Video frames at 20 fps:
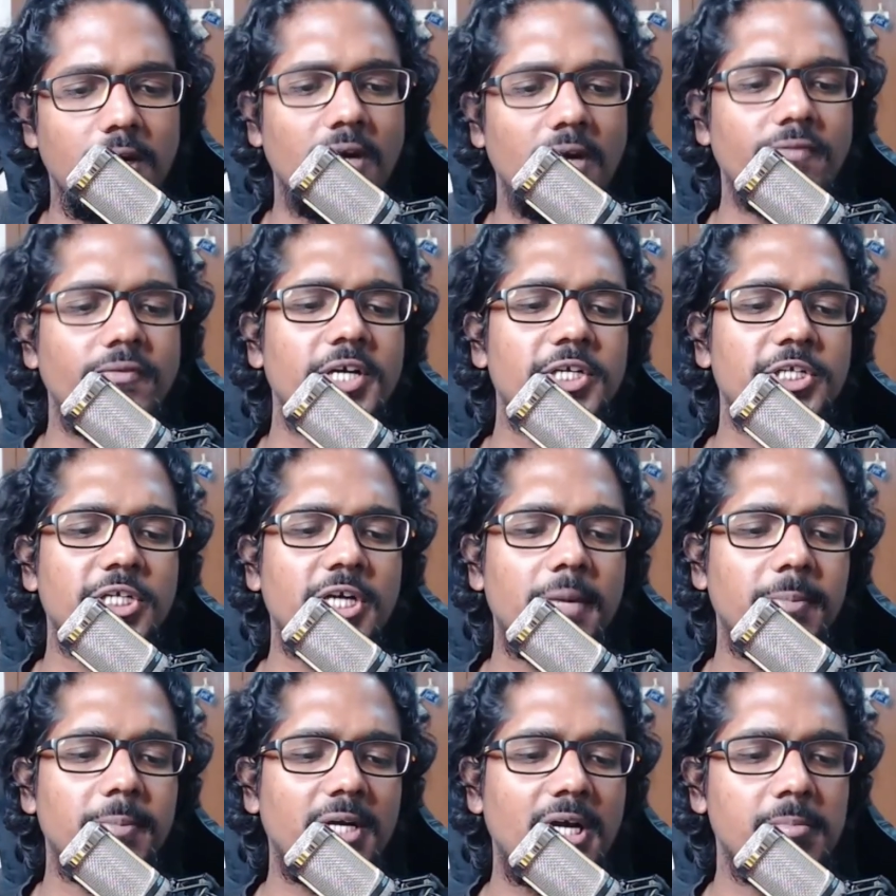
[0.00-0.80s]
A
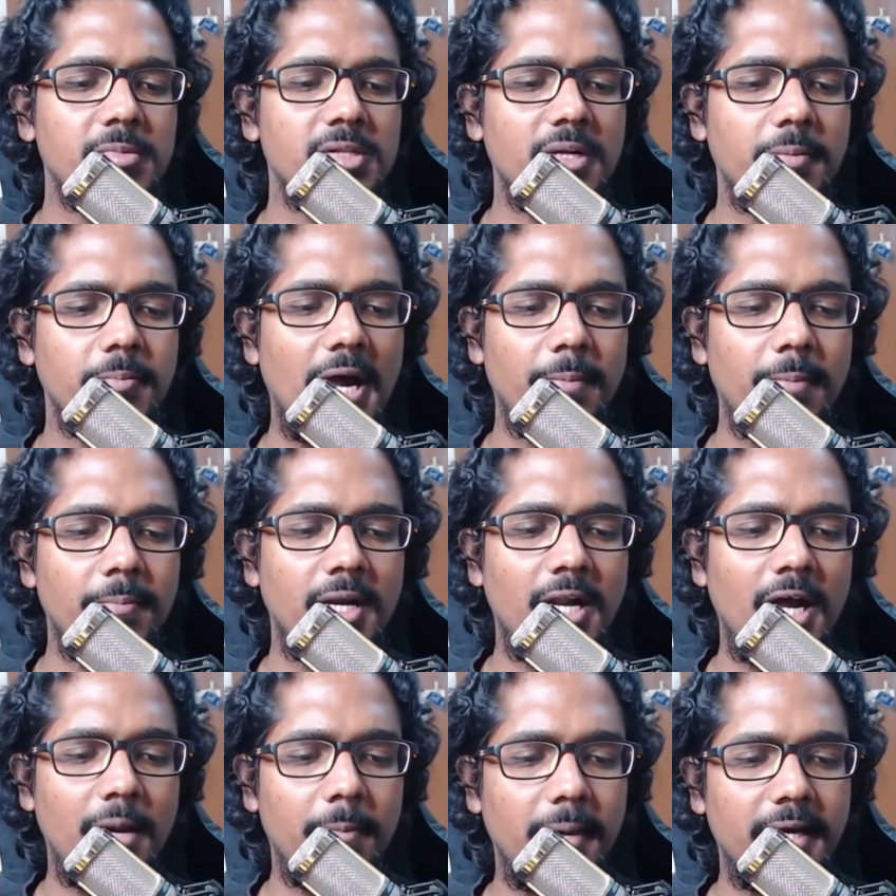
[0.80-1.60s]
Vaishya becomes a
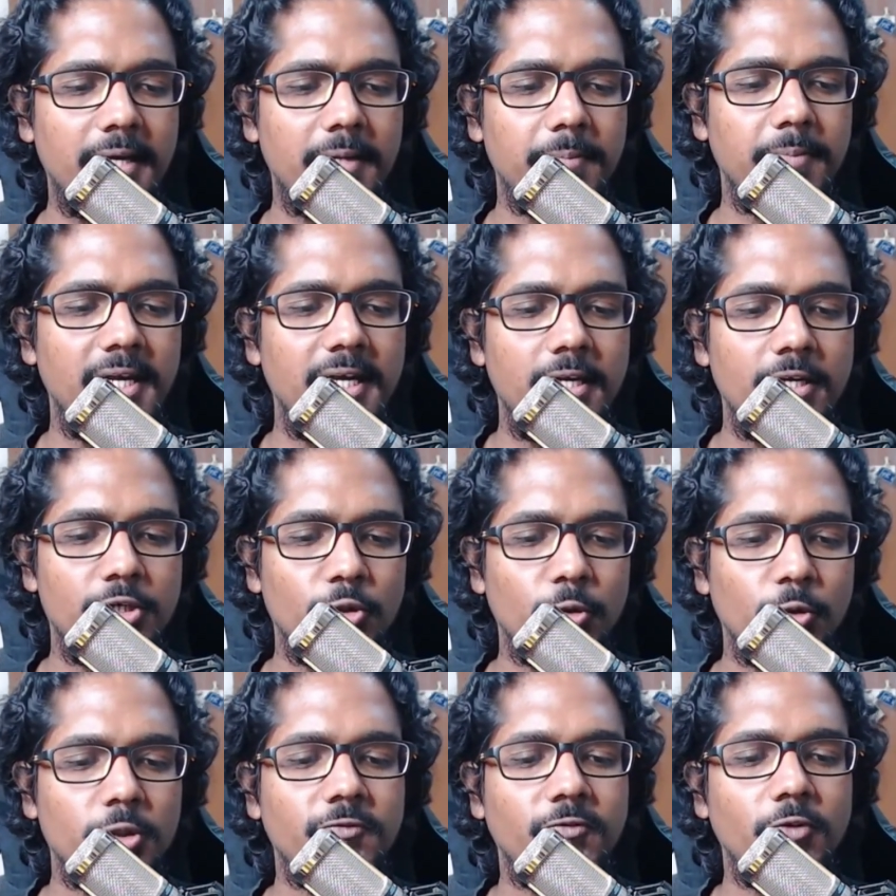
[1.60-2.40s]
Brahmana by being
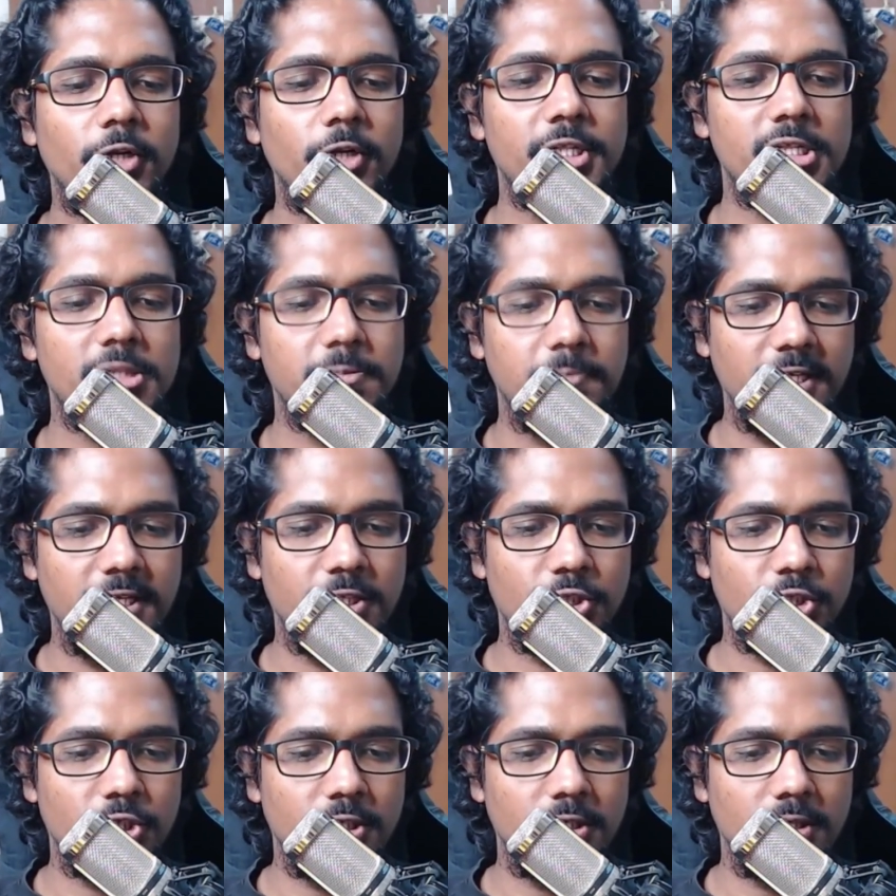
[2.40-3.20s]
truthful in
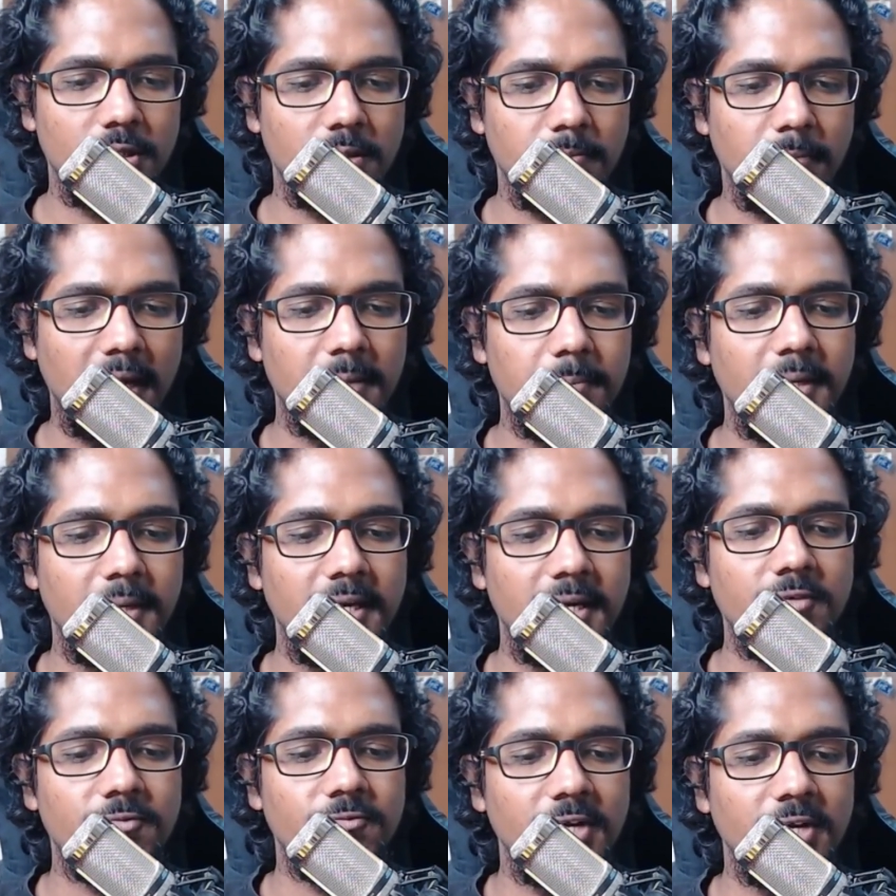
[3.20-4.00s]
speech, by
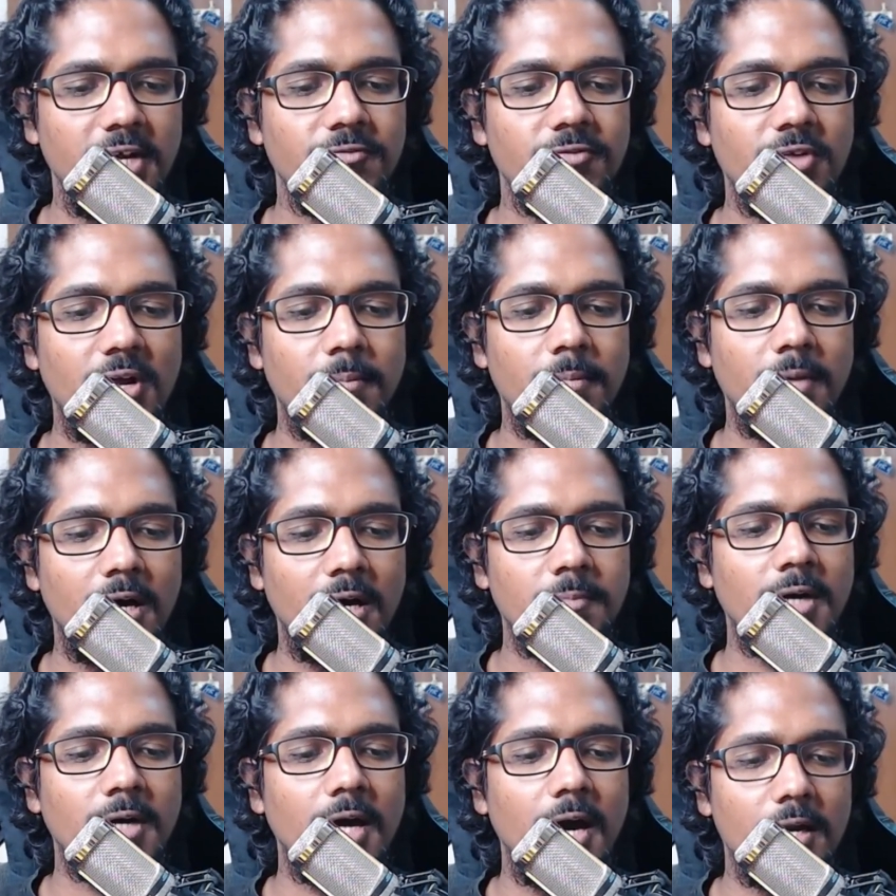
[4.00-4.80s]
being free from
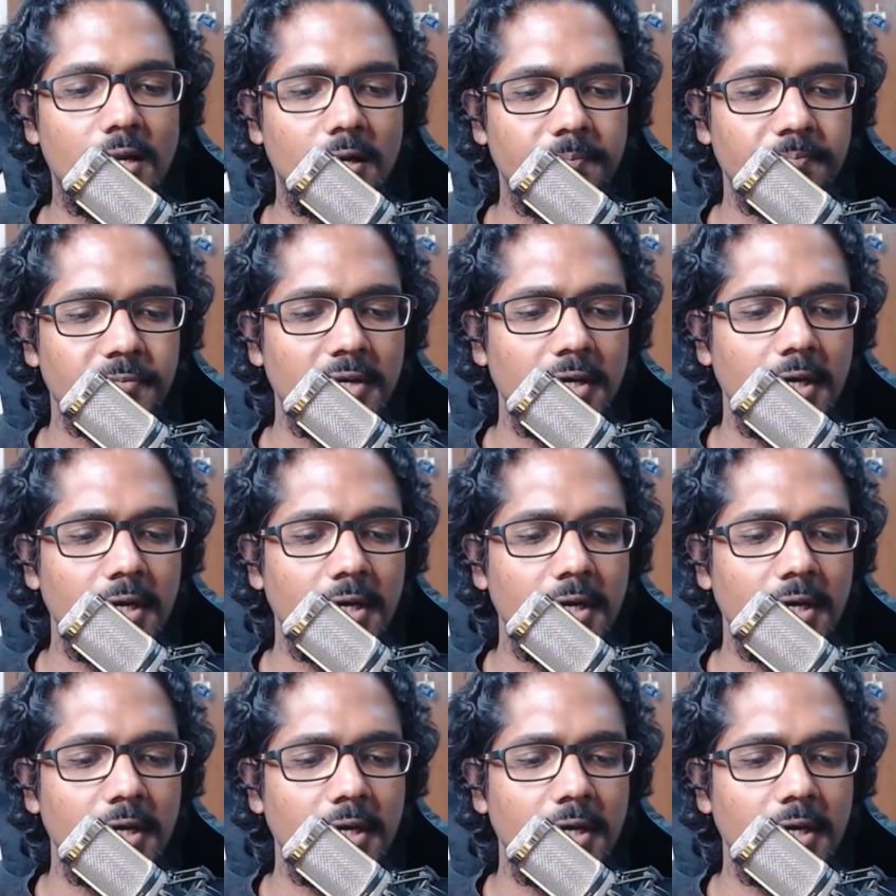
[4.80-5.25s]
Ahamkara,